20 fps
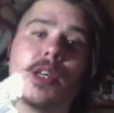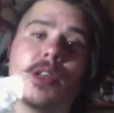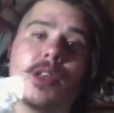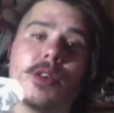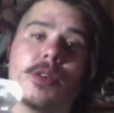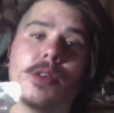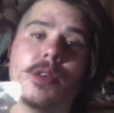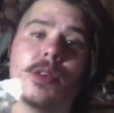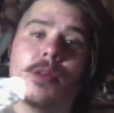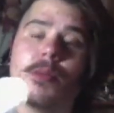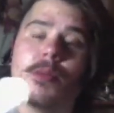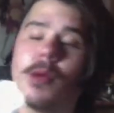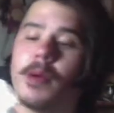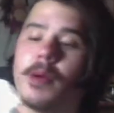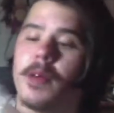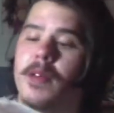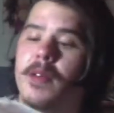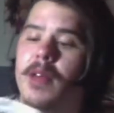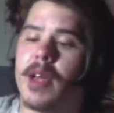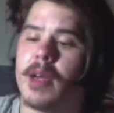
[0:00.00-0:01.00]
doing, you'll
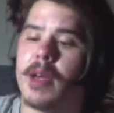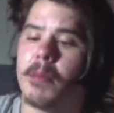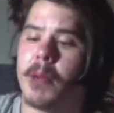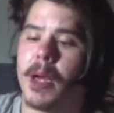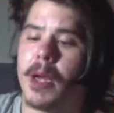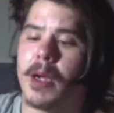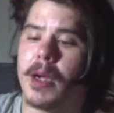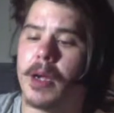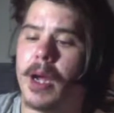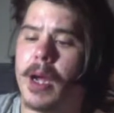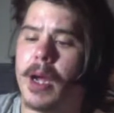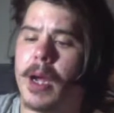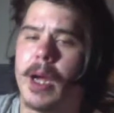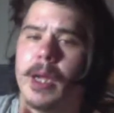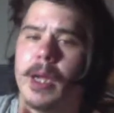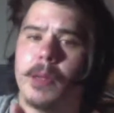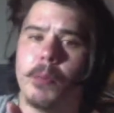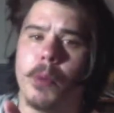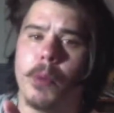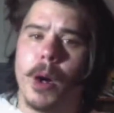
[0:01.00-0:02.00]
probably take it back, hey,
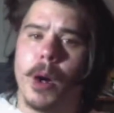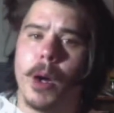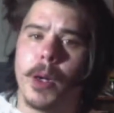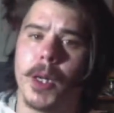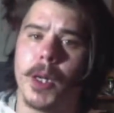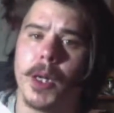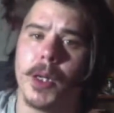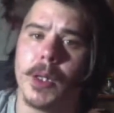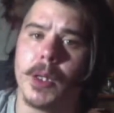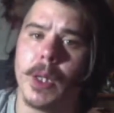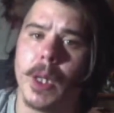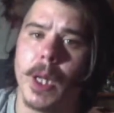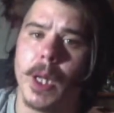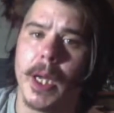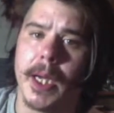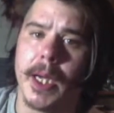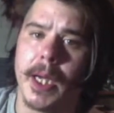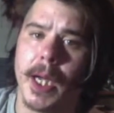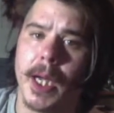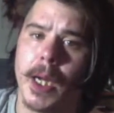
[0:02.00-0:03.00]
it's broken, it's
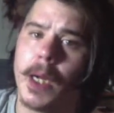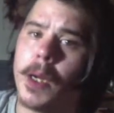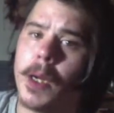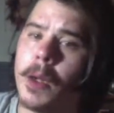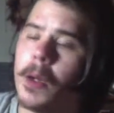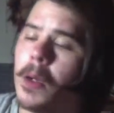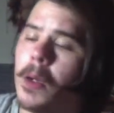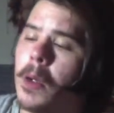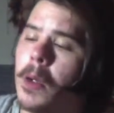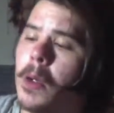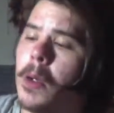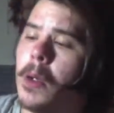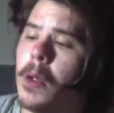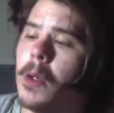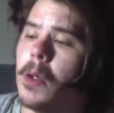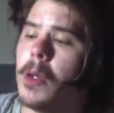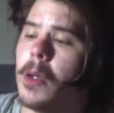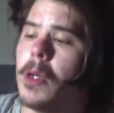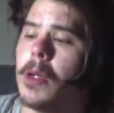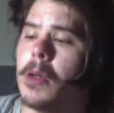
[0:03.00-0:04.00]
leaking,
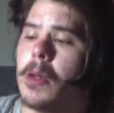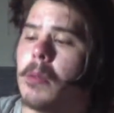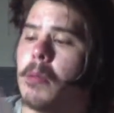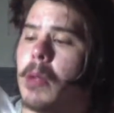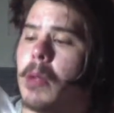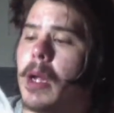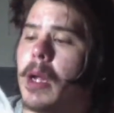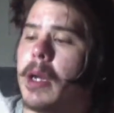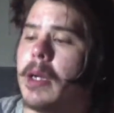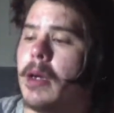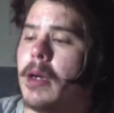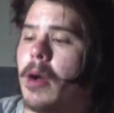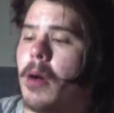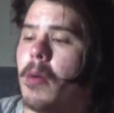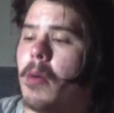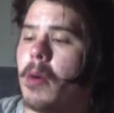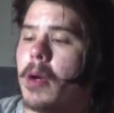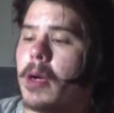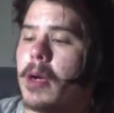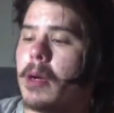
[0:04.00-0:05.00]
it's bloody
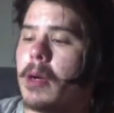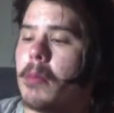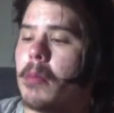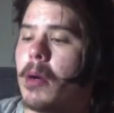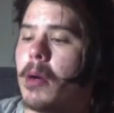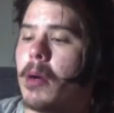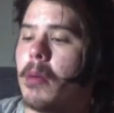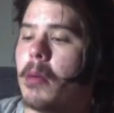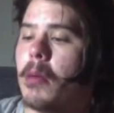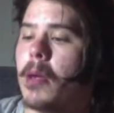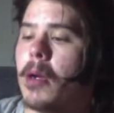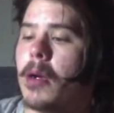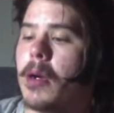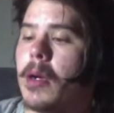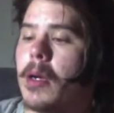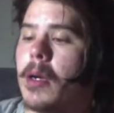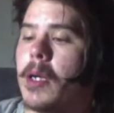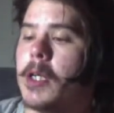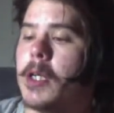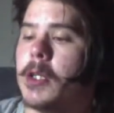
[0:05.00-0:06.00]
not working properly, I've got
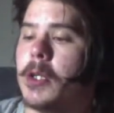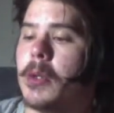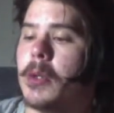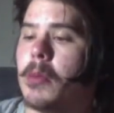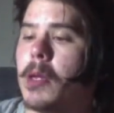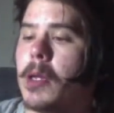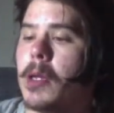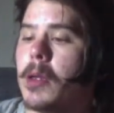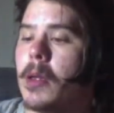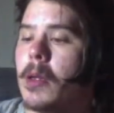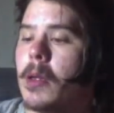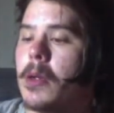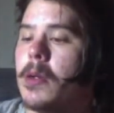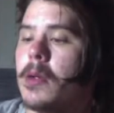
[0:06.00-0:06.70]
an issue with it.